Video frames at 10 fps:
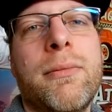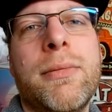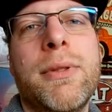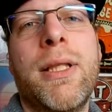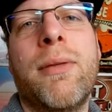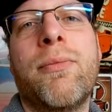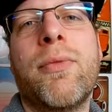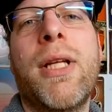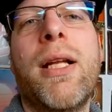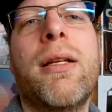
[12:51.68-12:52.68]
yeah,
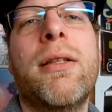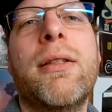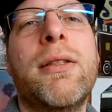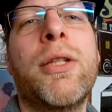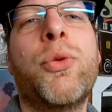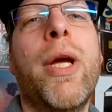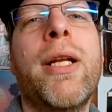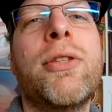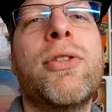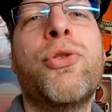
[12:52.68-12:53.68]
it
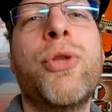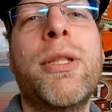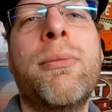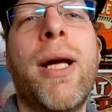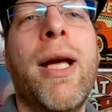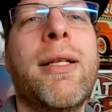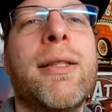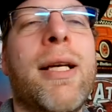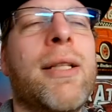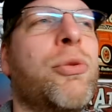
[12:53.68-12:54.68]
is a dream, and
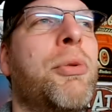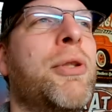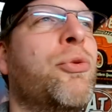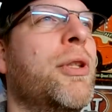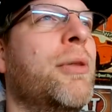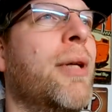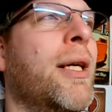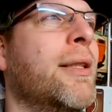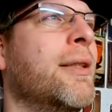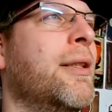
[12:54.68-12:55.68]
it has to be a dream,
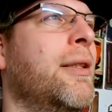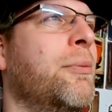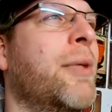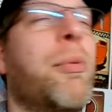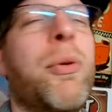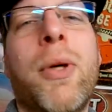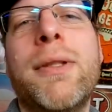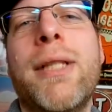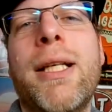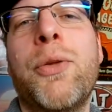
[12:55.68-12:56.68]
and maybe one
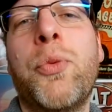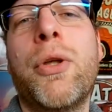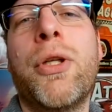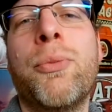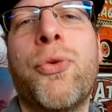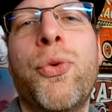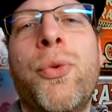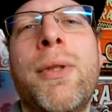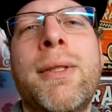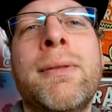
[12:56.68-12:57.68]
day it will come true.
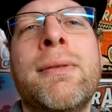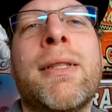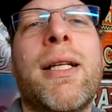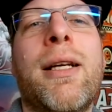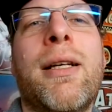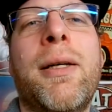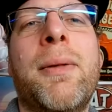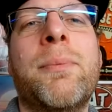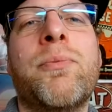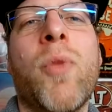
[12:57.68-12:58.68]

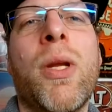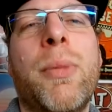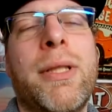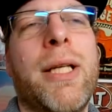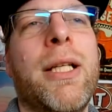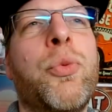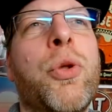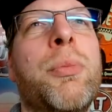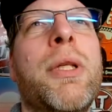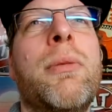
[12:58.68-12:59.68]
But yeah, that
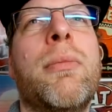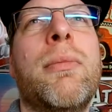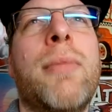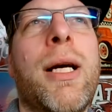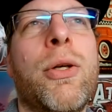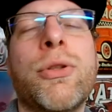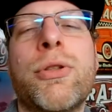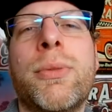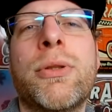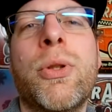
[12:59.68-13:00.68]
would be my
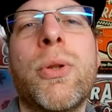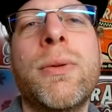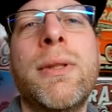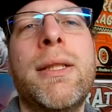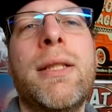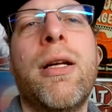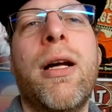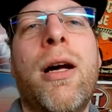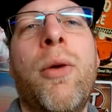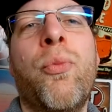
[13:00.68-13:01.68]
ultimate goal.
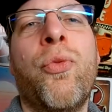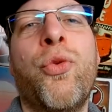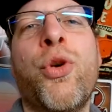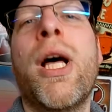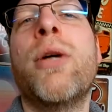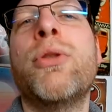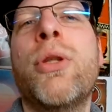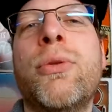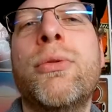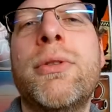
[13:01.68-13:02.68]
For now,
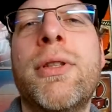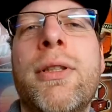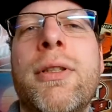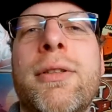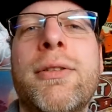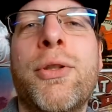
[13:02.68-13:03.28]
though, the